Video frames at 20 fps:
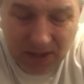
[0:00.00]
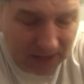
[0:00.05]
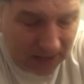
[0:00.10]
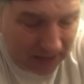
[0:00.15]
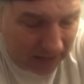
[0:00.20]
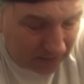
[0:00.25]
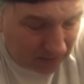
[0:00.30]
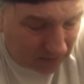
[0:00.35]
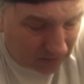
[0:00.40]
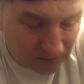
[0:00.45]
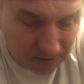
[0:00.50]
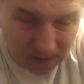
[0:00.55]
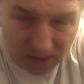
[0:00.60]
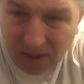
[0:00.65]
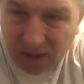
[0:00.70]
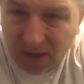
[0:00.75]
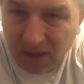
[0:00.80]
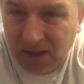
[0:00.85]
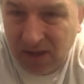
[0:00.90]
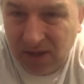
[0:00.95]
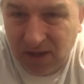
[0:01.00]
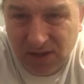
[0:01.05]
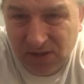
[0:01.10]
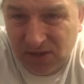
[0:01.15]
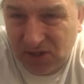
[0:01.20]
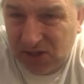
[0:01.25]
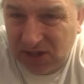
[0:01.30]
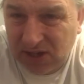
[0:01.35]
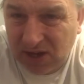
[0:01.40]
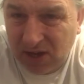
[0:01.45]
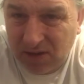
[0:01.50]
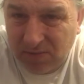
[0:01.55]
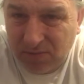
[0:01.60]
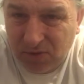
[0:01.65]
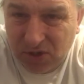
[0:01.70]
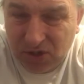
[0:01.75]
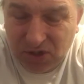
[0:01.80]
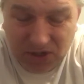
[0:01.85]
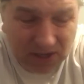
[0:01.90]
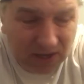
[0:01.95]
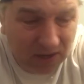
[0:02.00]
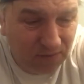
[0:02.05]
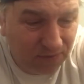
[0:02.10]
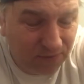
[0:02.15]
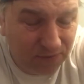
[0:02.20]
As I say, I'm just so